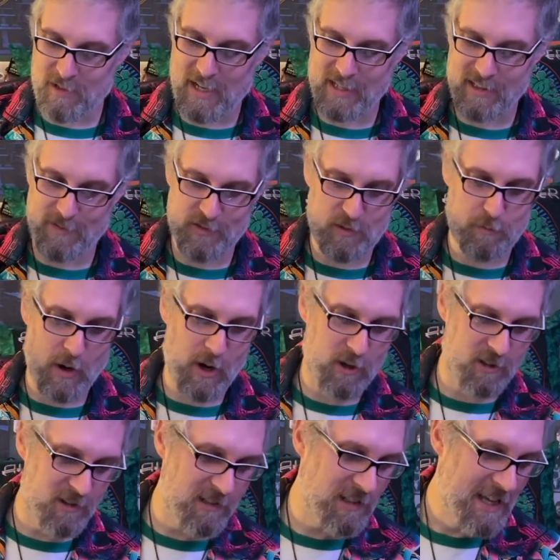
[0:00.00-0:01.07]
I love
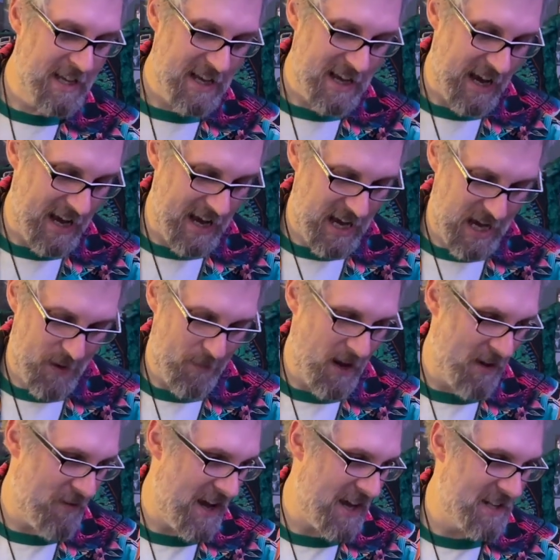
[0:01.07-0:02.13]
sparkle.
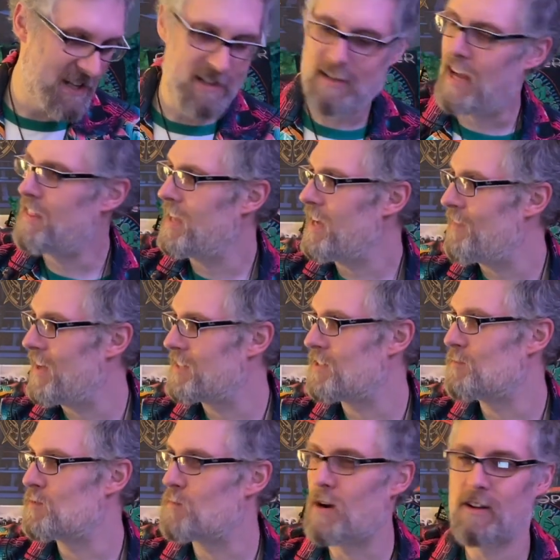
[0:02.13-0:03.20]
I think I've had
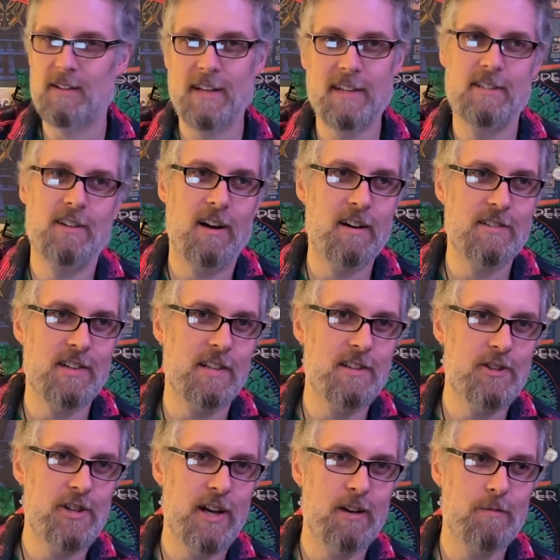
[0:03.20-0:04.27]
some sparkly guitars on the
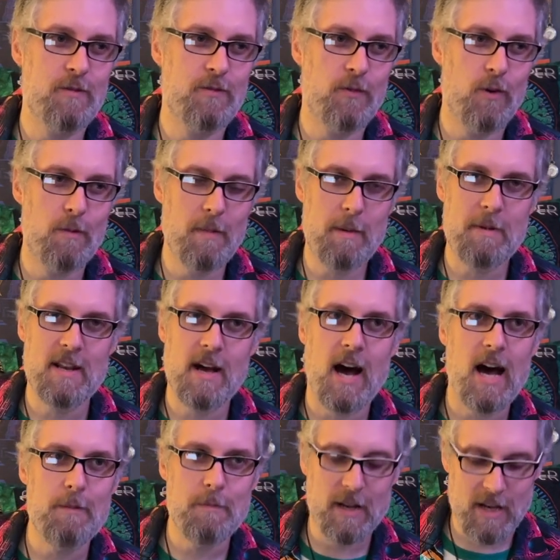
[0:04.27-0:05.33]
channel before. Maybe
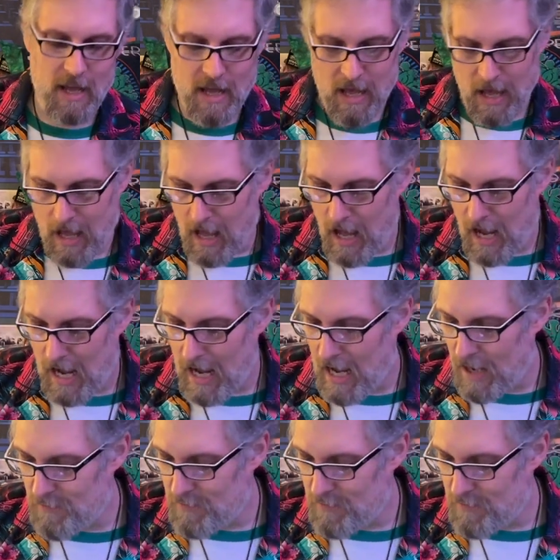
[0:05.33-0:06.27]
not, but I've